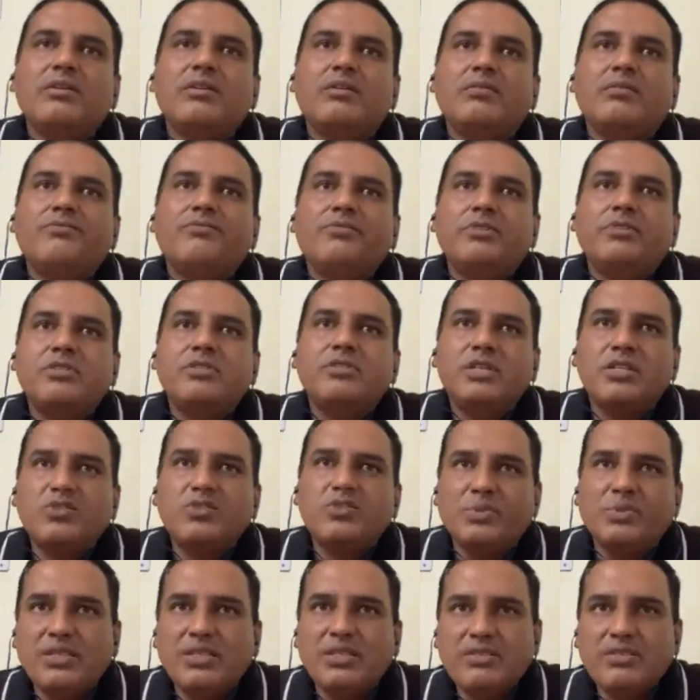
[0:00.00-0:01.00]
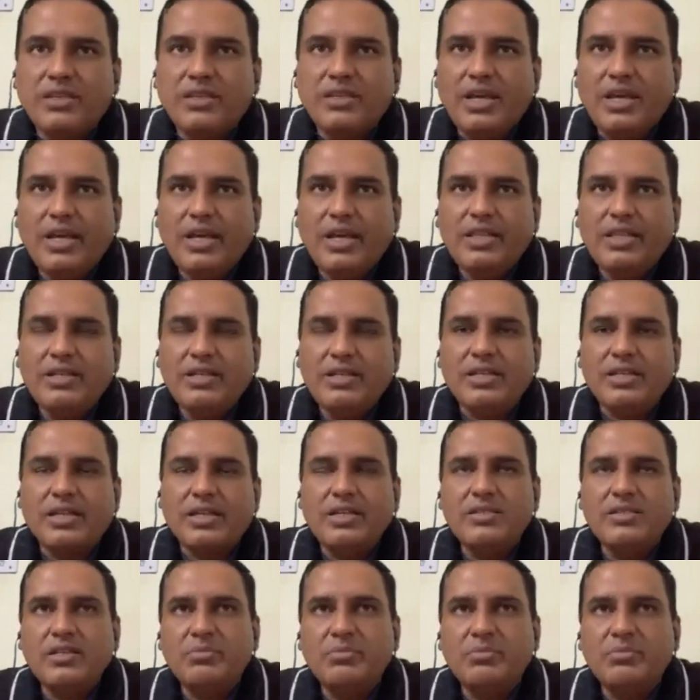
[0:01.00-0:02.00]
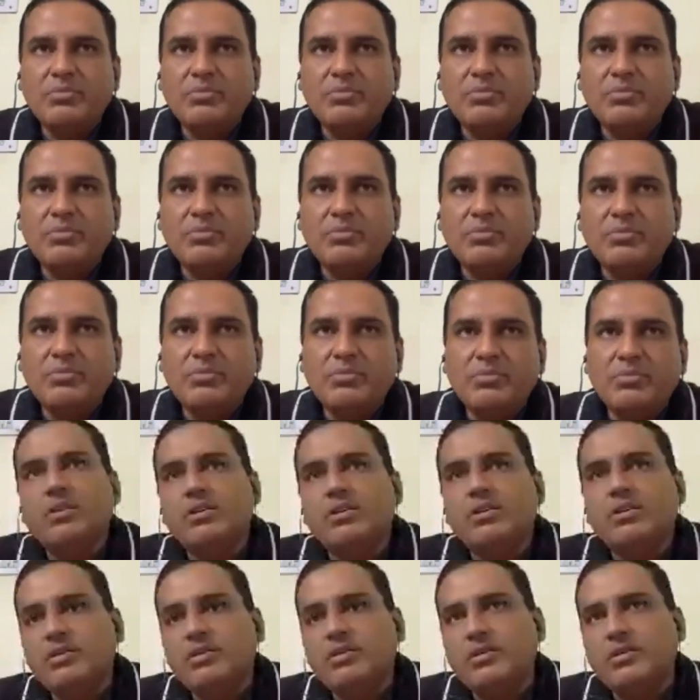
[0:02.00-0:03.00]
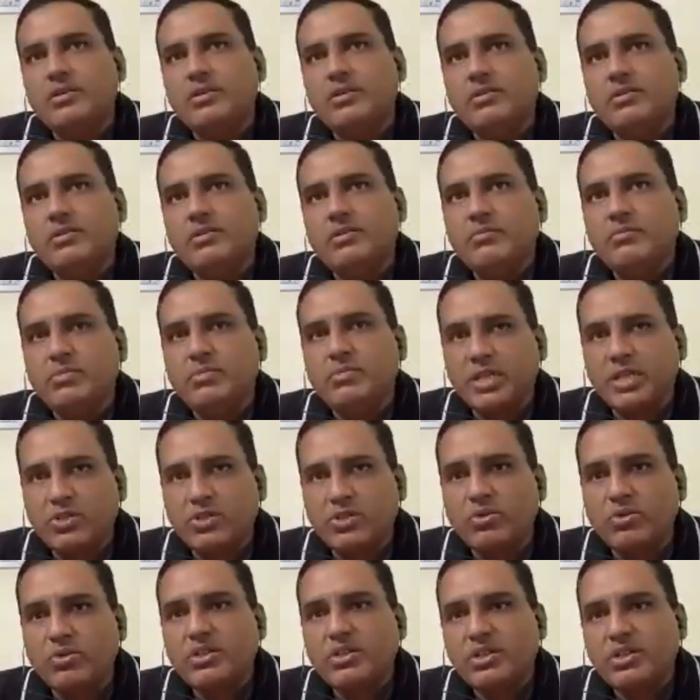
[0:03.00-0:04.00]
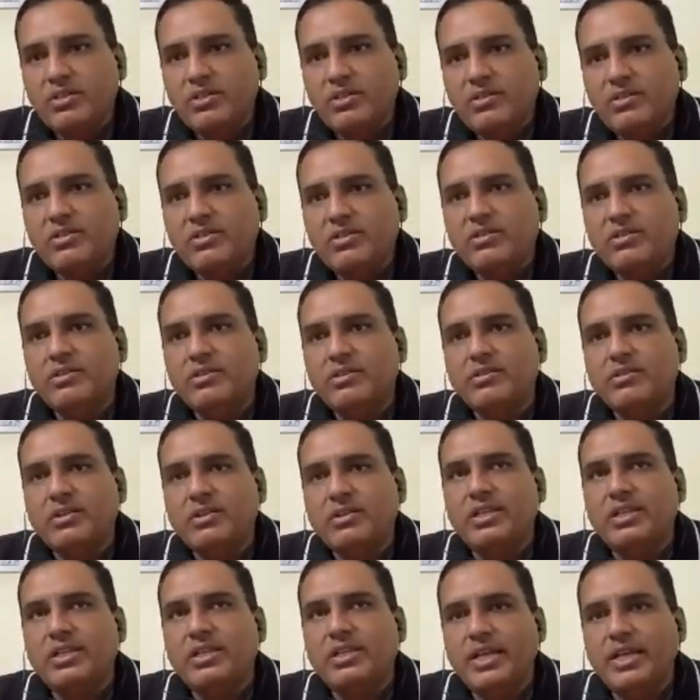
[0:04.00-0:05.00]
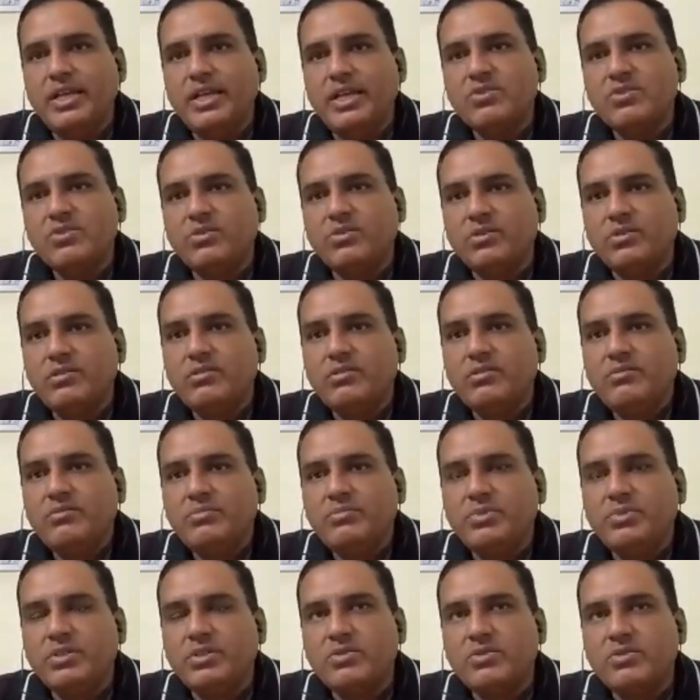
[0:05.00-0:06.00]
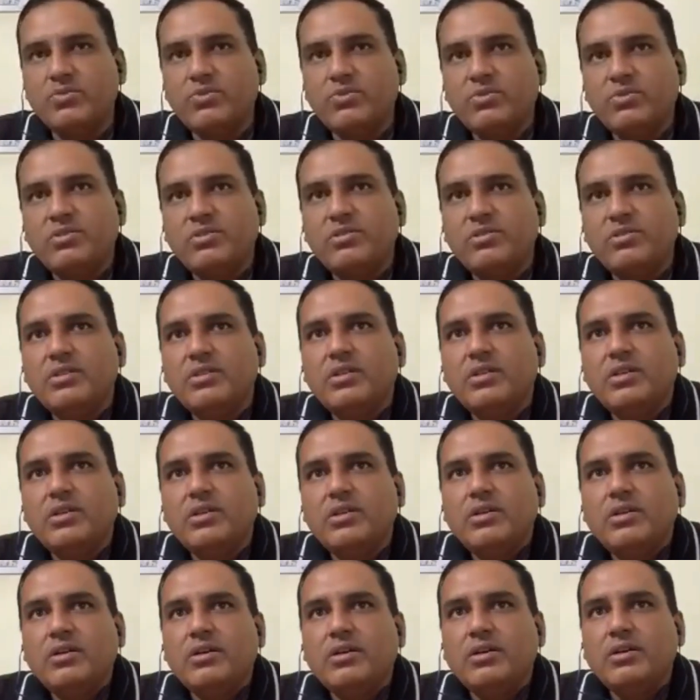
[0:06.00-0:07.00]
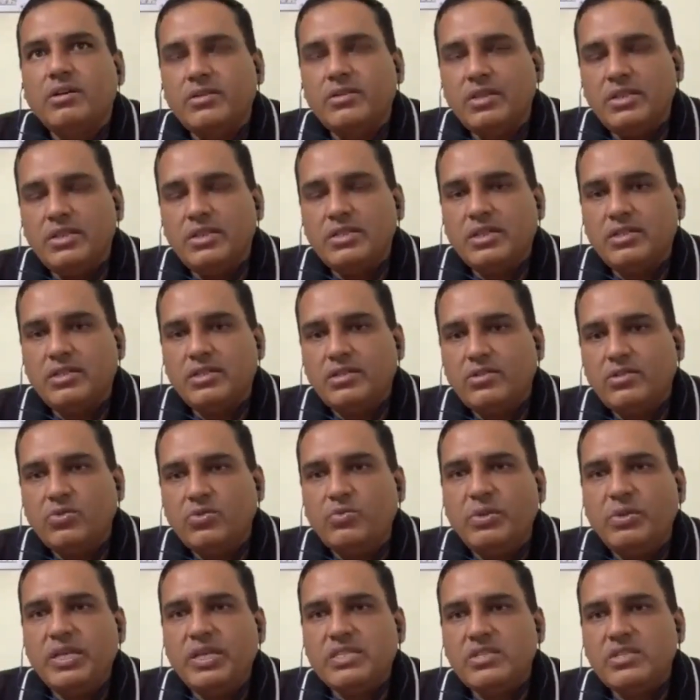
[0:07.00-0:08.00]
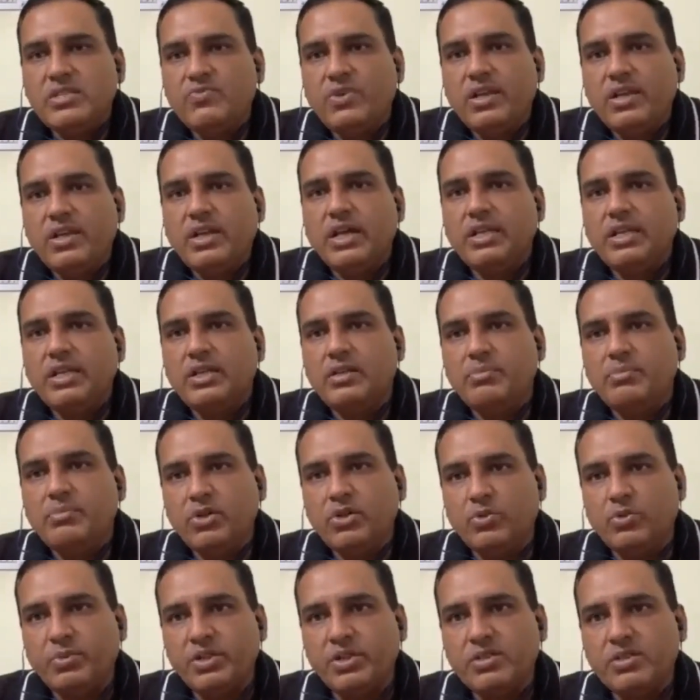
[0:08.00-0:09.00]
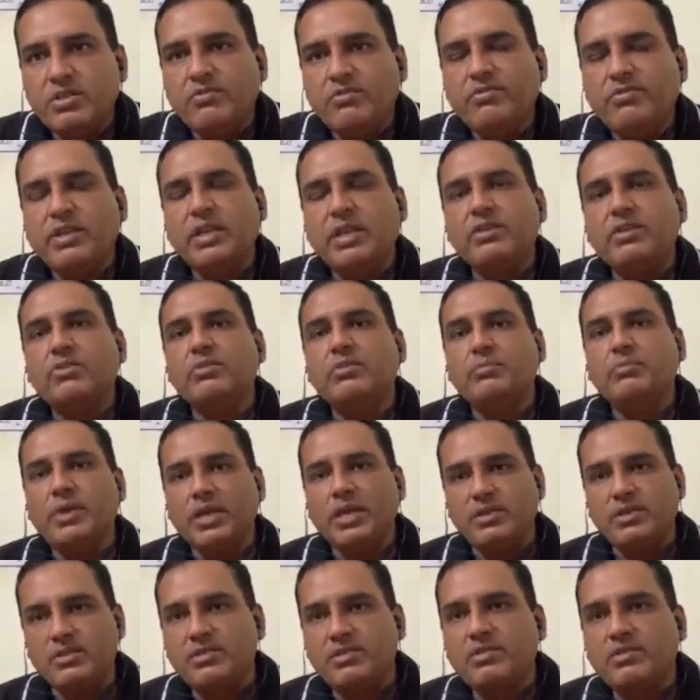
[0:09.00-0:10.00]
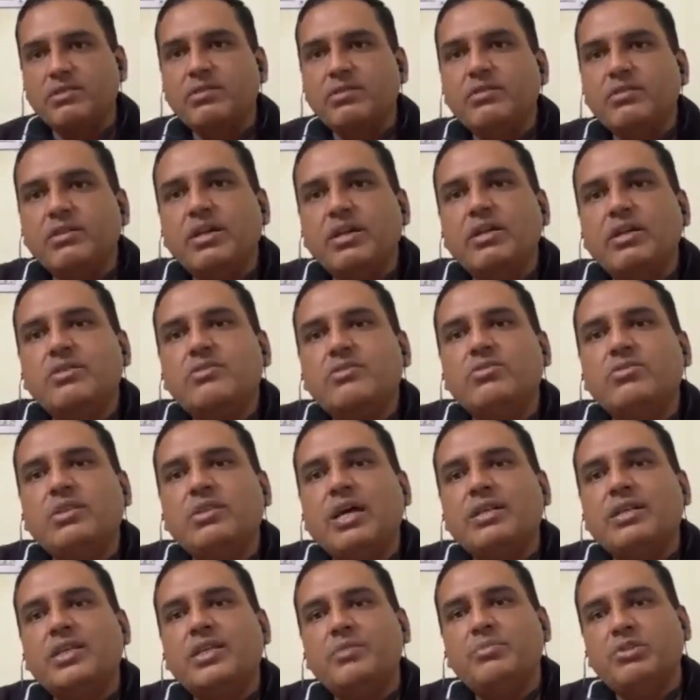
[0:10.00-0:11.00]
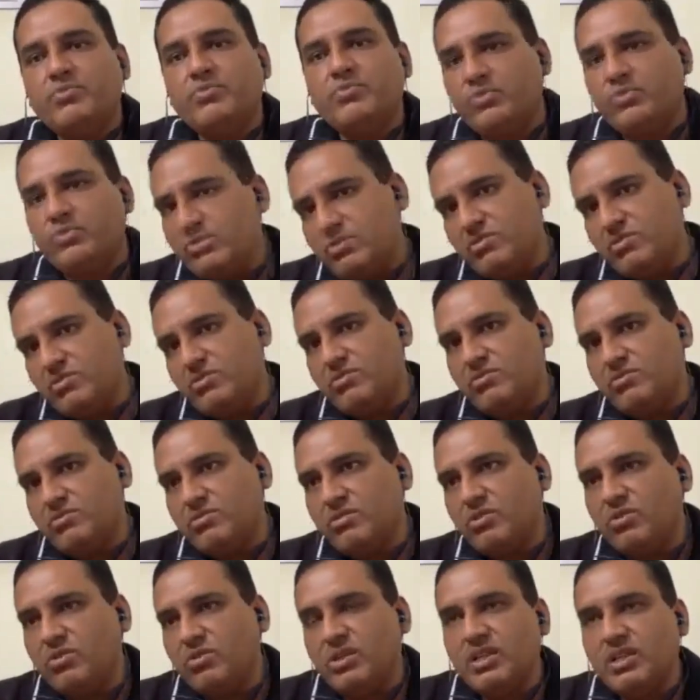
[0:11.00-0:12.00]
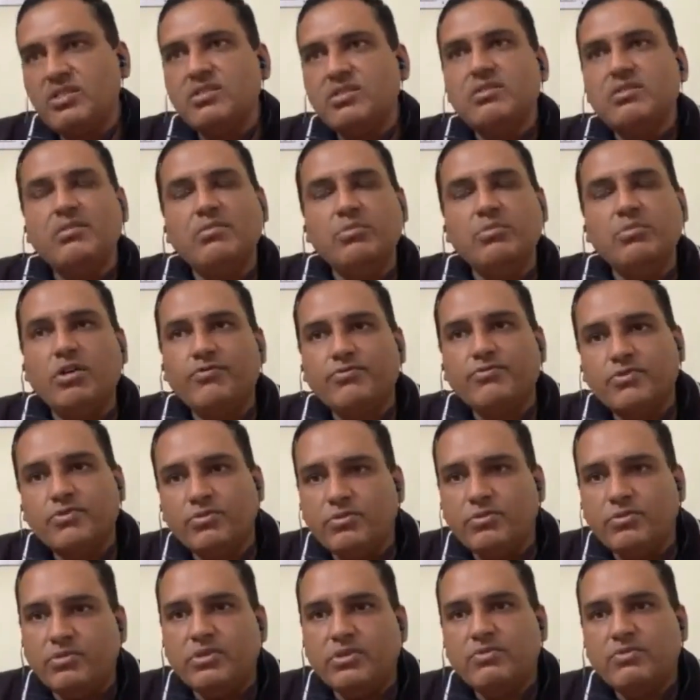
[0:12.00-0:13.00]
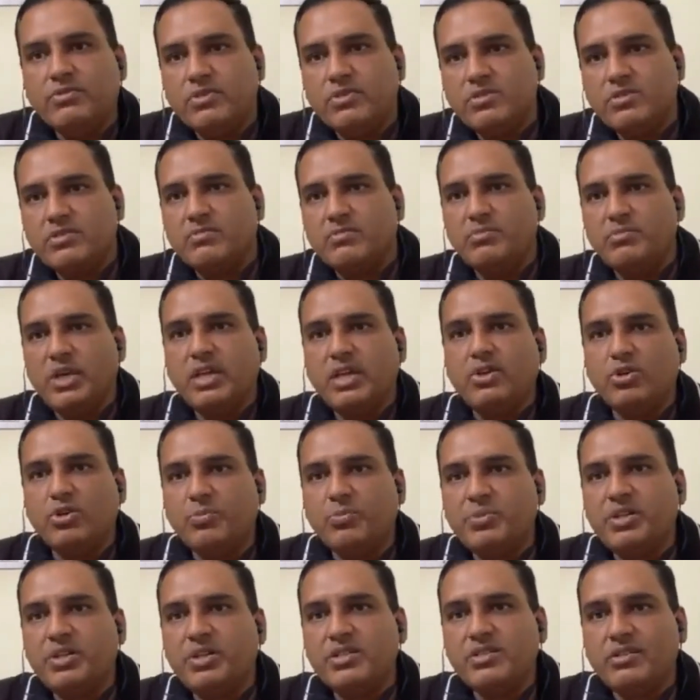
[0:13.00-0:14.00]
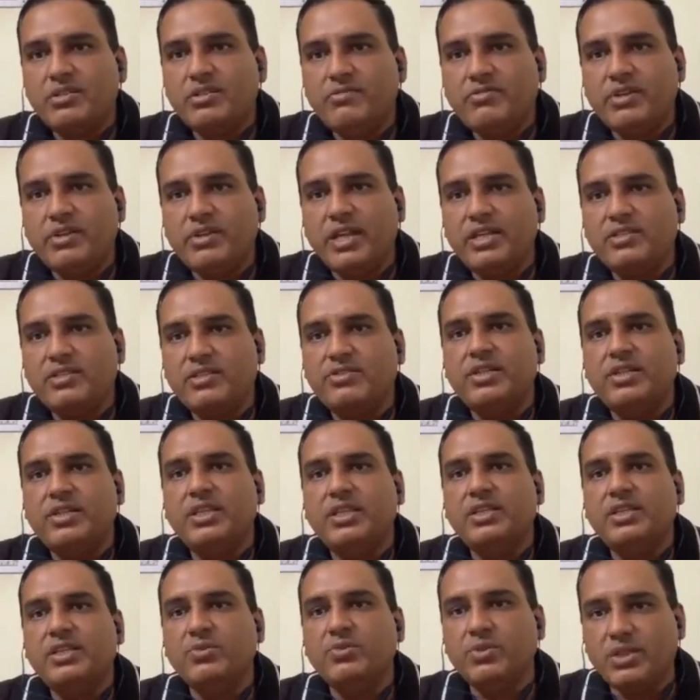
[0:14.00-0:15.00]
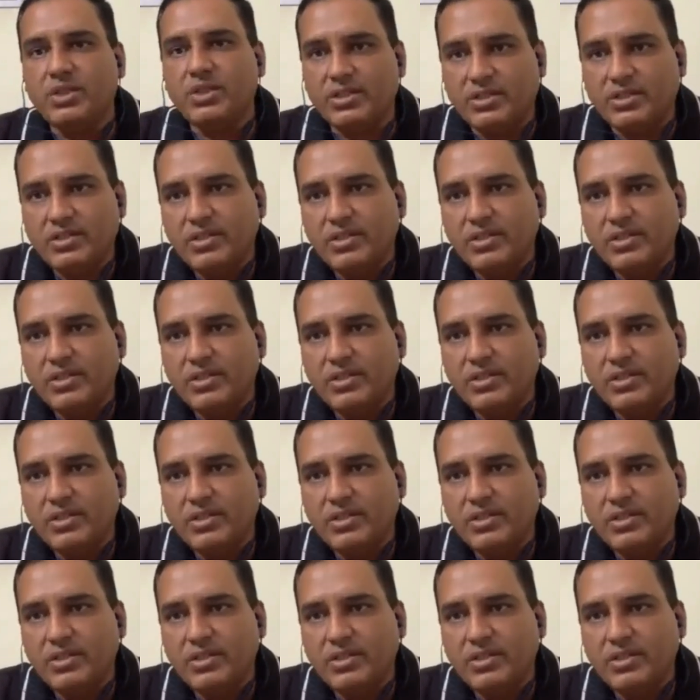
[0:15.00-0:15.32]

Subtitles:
First 6 months there, then second semester was in Bagdogra in 8th squadron, pursuit. These are the two places where I did my operational flying on MiGs. Okay, so that time it was called as MOC2. It was MiG operational flying training unit.